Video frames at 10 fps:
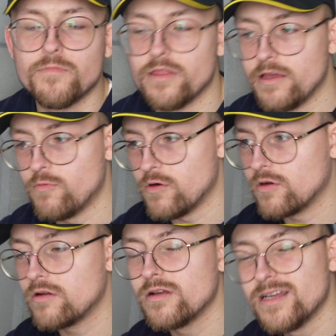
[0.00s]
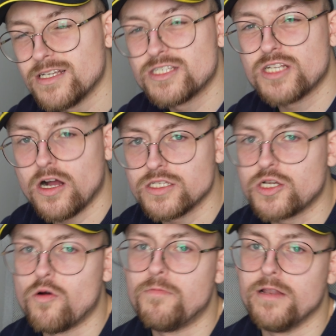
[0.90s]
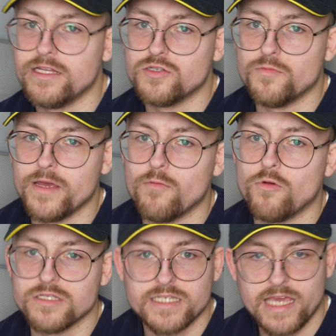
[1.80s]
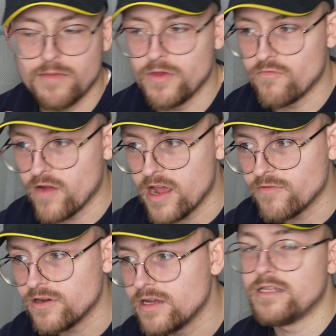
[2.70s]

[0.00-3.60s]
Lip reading: but they will start to go up a little bit once they get a bit rarer.